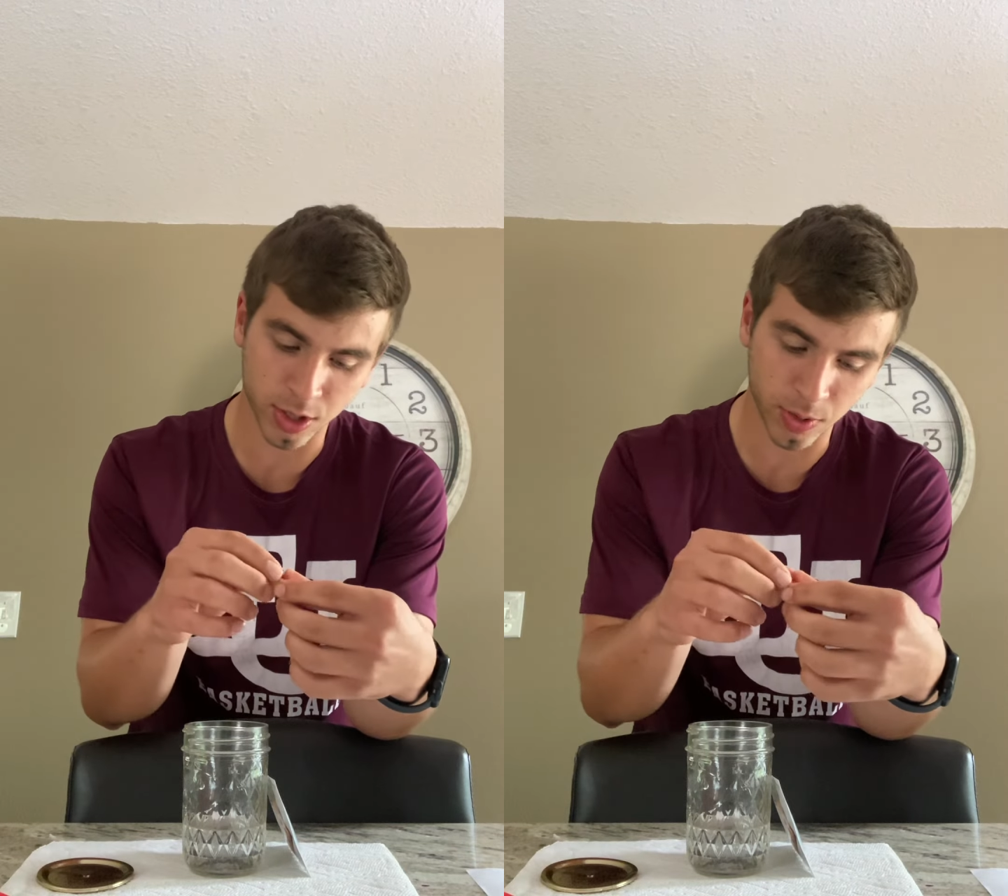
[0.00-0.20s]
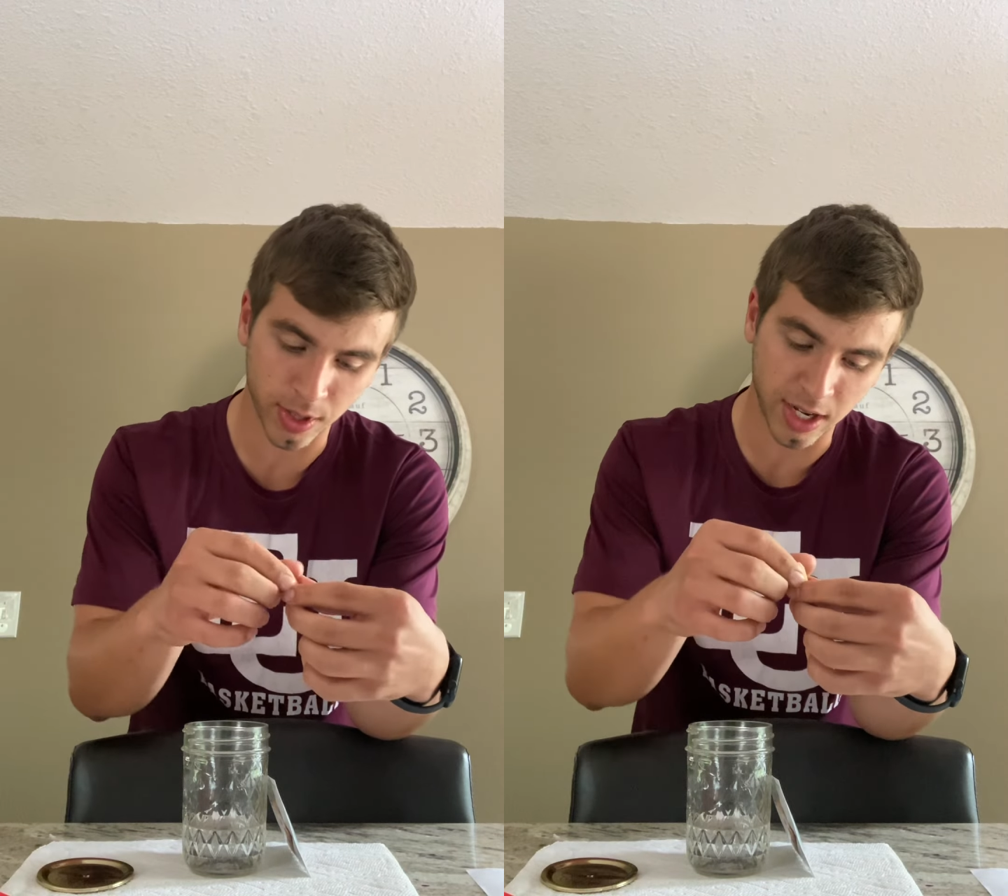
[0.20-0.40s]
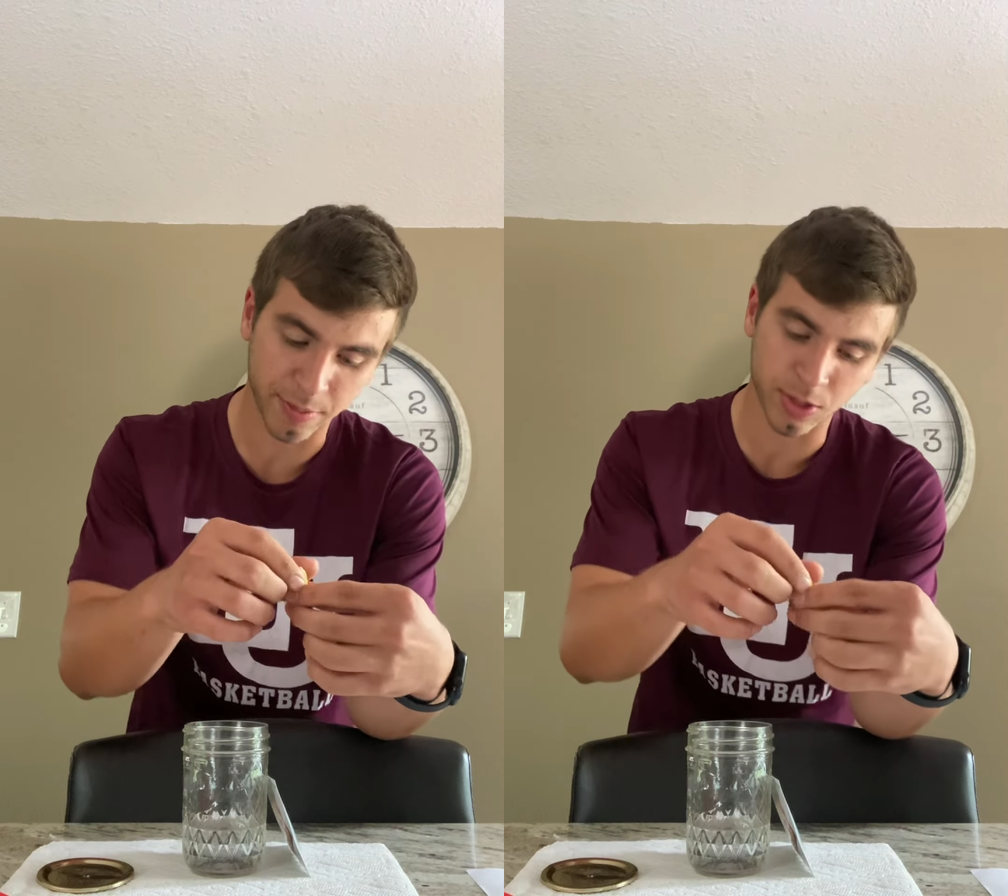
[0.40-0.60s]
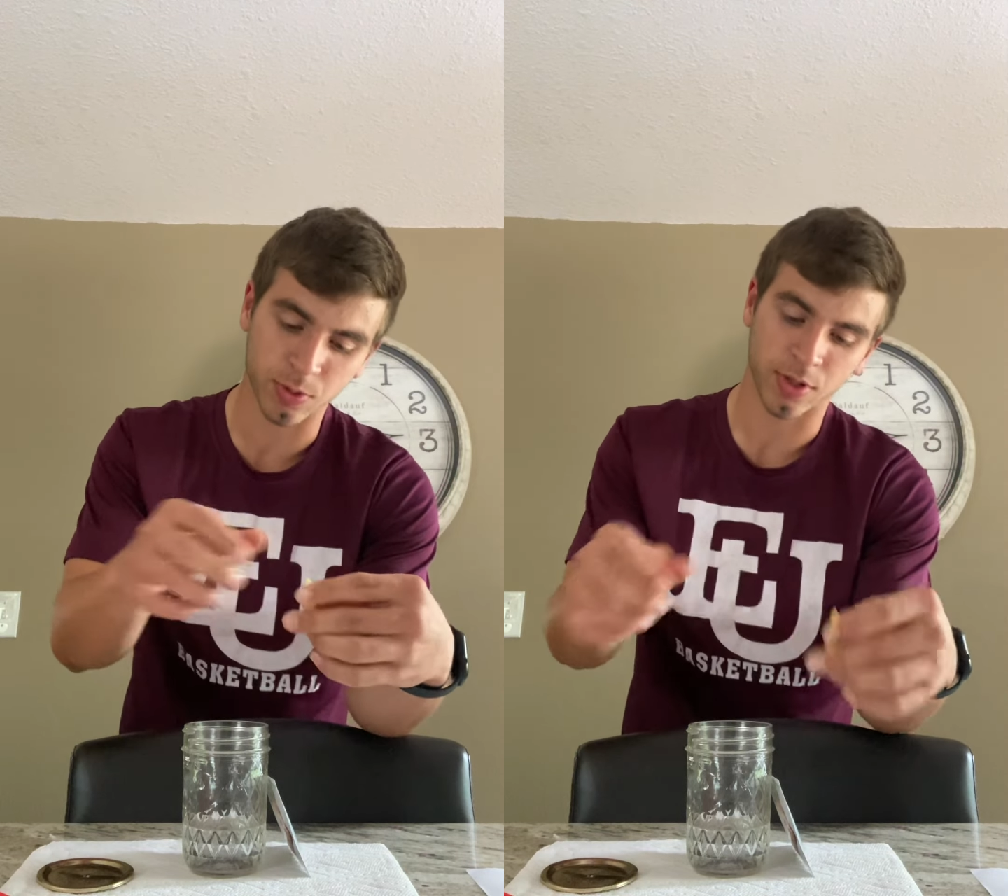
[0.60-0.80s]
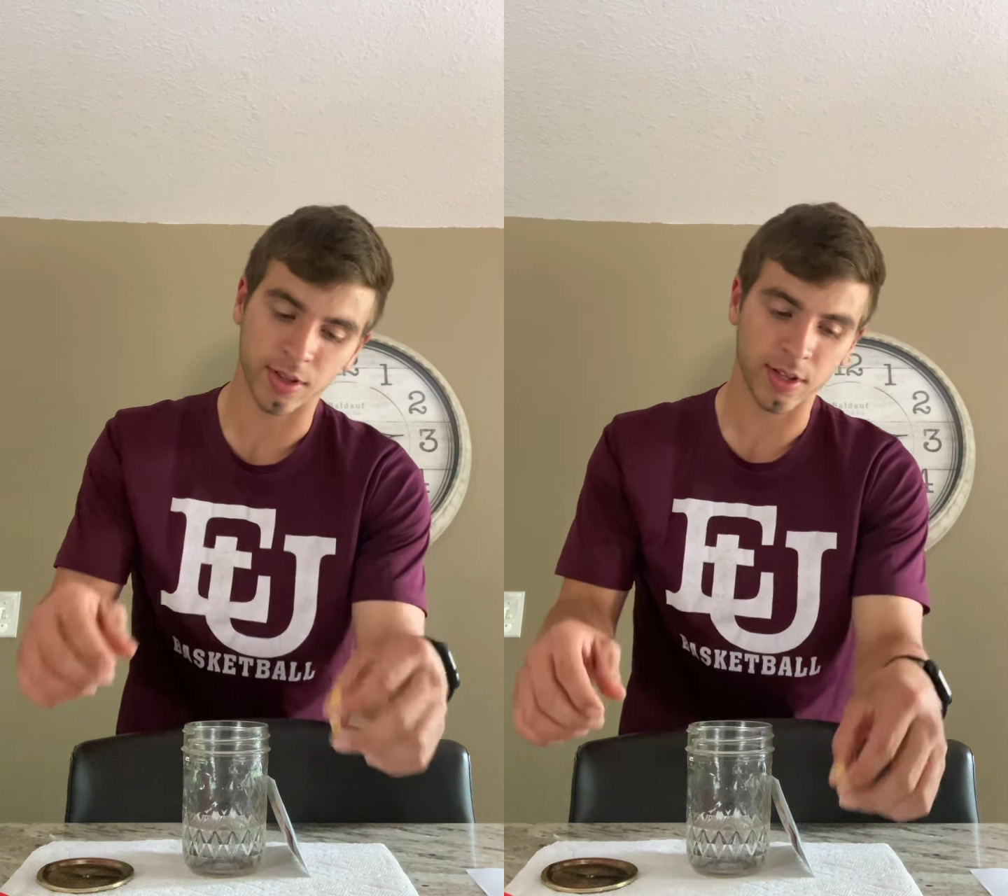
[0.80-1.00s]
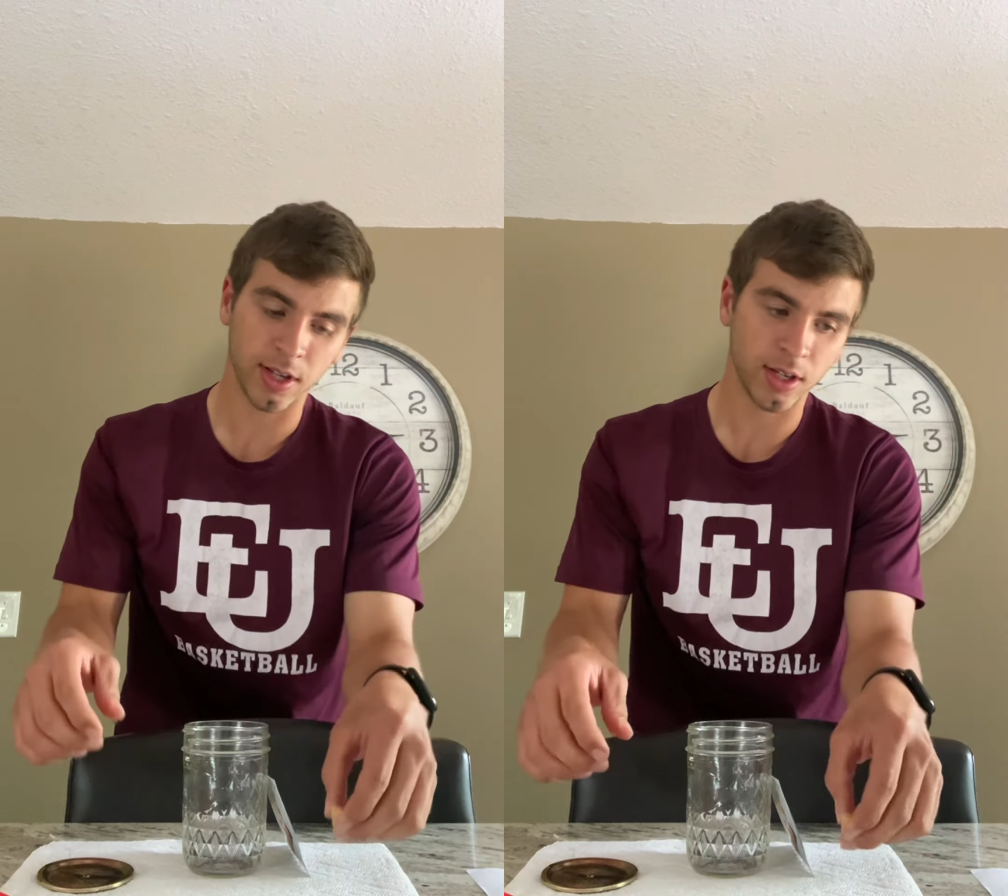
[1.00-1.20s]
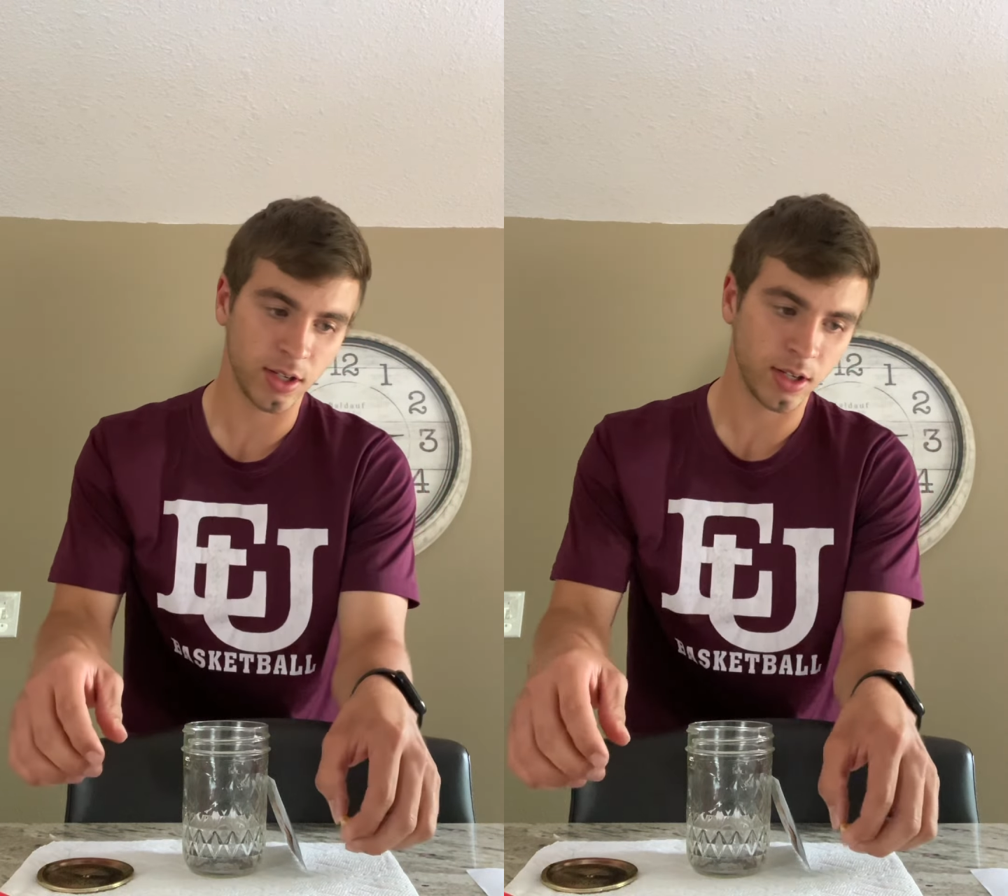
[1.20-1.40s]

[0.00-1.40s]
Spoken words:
what happens with that.